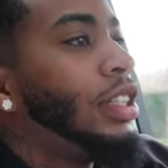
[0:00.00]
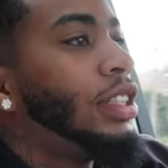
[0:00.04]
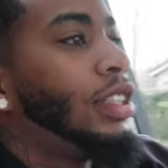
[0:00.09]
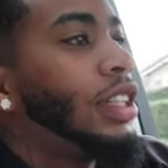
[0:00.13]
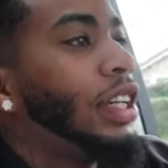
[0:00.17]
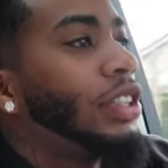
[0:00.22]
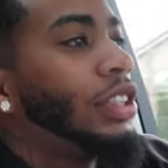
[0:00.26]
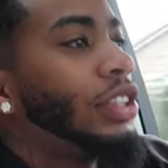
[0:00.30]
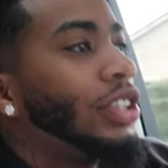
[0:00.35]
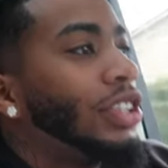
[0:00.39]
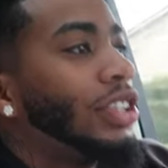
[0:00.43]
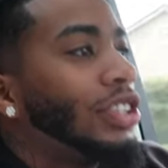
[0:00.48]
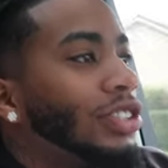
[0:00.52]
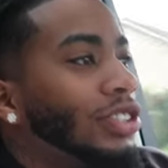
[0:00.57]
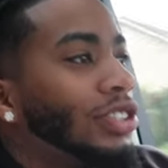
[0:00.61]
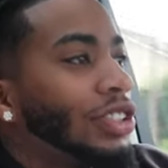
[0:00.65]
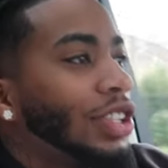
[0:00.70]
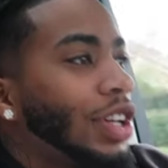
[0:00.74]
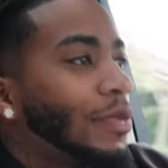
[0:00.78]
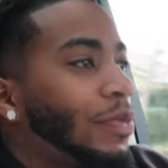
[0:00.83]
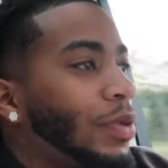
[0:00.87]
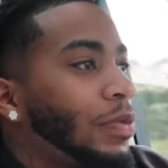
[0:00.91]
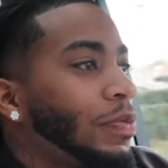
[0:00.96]
like they're
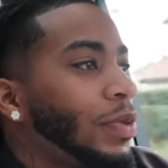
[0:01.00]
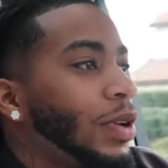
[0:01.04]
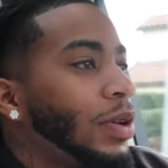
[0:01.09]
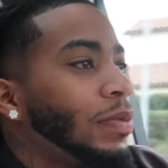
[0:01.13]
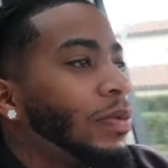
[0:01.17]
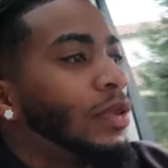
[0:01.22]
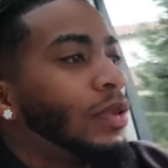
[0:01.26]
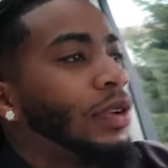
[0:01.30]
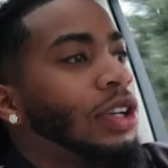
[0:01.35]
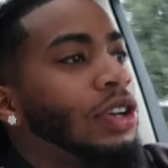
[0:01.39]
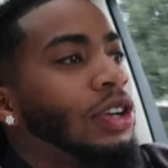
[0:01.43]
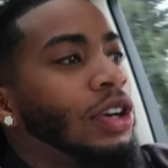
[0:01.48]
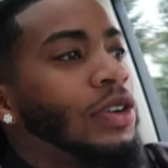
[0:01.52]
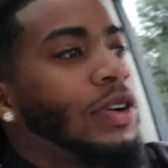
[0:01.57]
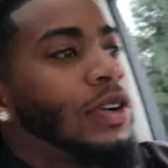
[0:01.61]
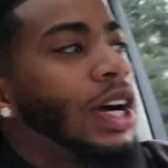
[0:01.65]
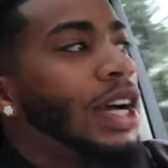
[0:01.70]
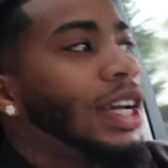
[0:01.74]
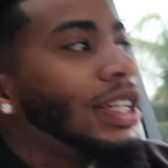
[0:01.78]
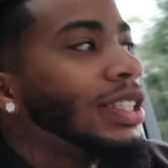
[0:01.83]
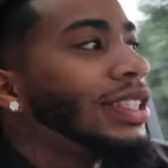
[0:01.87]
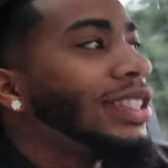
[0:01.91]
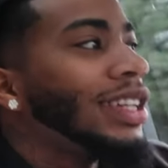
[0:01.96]
two separate people. We going
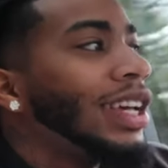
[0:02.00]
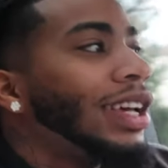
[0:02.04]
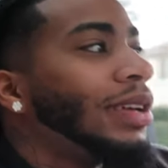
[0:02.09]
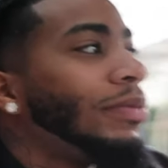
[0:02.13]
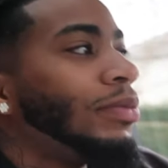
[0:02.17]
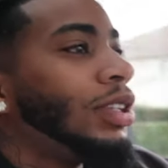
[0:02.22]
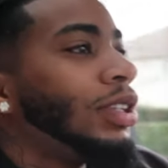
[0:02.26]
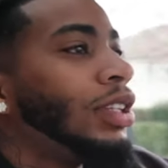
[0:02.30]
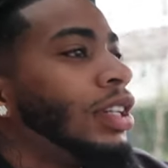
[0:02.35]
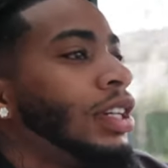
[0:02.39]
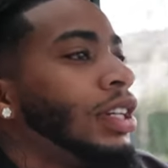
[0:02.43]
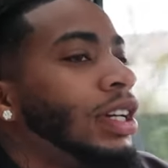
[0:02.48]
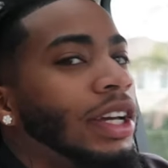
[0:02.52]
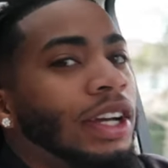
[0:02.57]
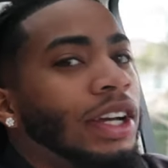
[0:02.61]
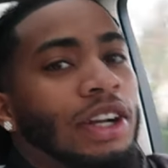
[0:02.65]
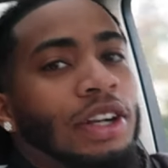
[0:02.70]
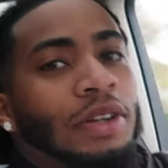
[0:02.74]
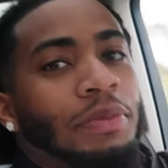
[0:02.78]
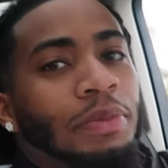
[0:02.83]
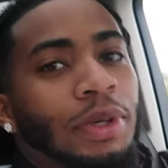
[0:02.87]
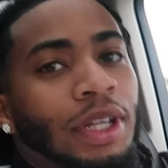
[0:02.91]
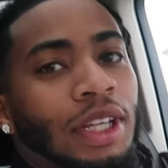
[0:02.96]
with Icy Ayme and
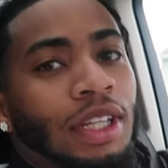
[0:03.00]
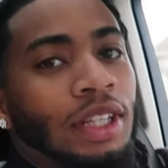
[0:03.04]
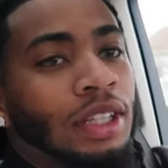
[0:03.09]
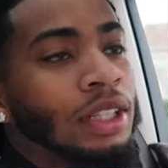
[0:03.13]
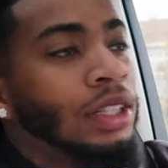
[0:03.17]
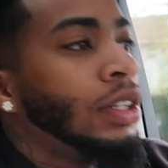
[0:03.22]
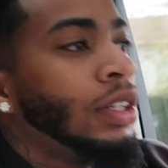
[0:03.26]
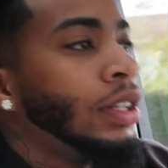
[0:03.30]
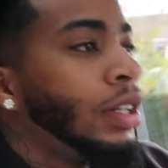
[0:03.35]
her man.